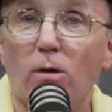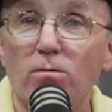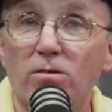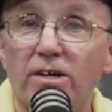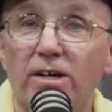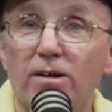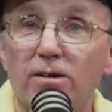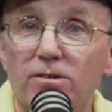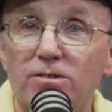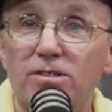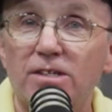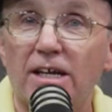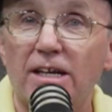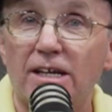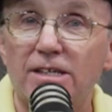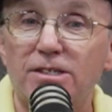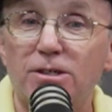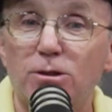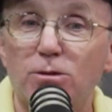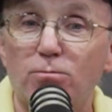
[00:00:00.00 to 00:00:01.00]
Coke dealer. It
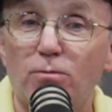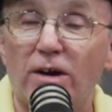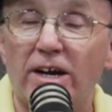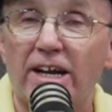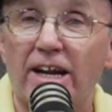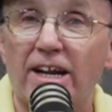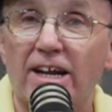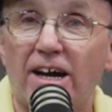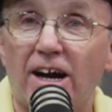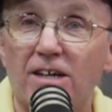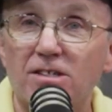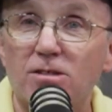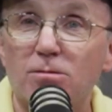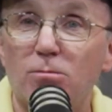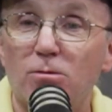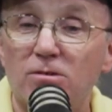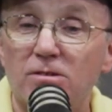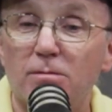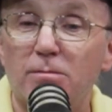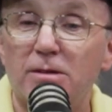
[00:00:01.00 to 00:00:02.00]
sounded like she was bringing in the
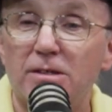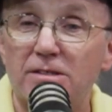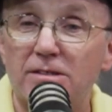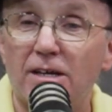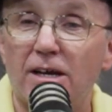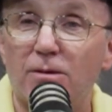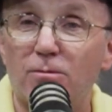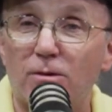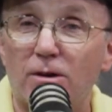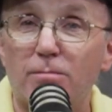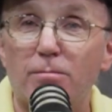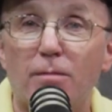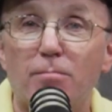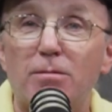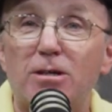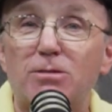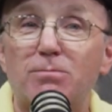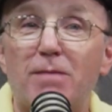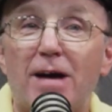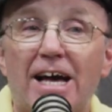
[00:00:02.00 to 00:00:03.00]
customers. I mean, it would have
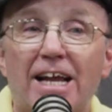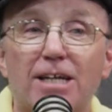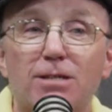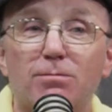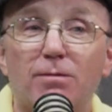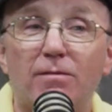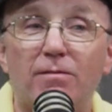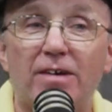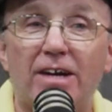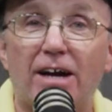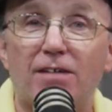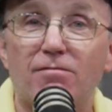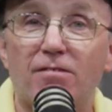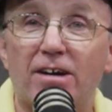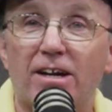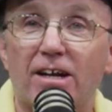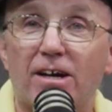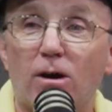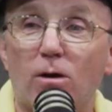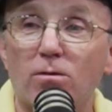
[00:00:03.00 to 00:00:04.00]
been mismanagement if he got
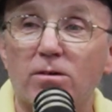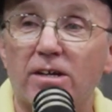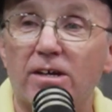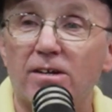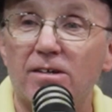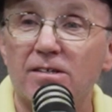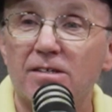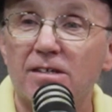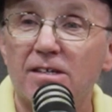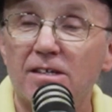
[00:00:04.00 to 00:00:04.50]
rid of the Coke dealer.